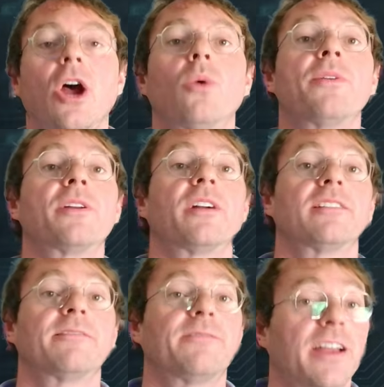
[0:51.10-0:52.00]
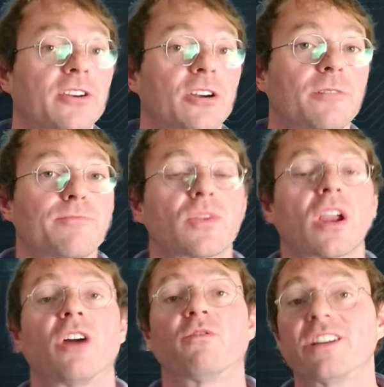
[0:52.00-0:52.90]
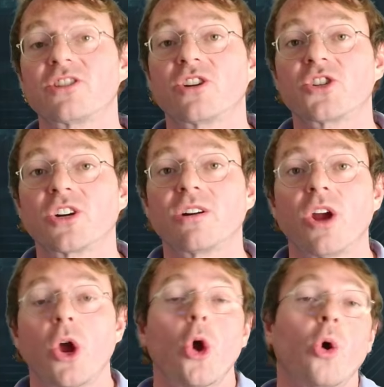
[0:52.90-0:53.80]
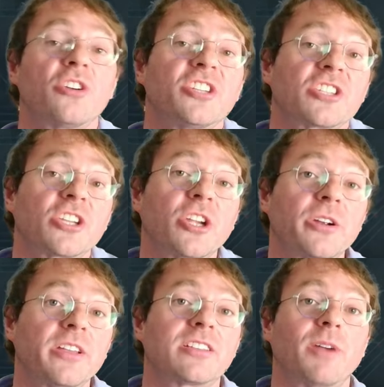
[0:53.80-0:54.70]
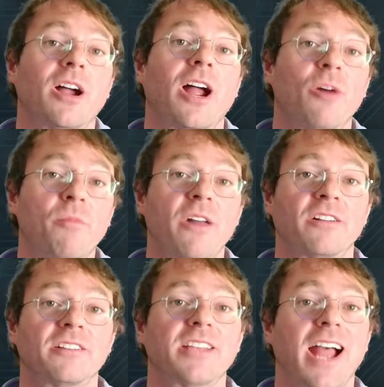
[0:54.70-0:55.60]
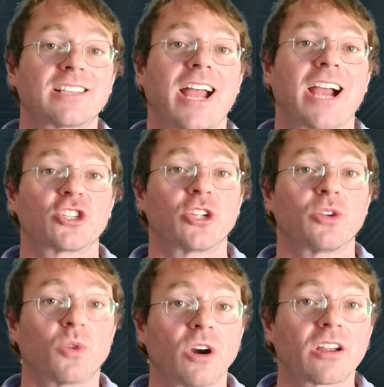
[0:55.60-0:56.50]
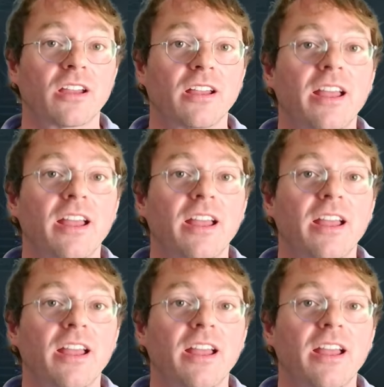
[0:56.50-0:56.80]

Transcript: Whether you're a defender, a researcher, or just curious about how modern attacks actually work,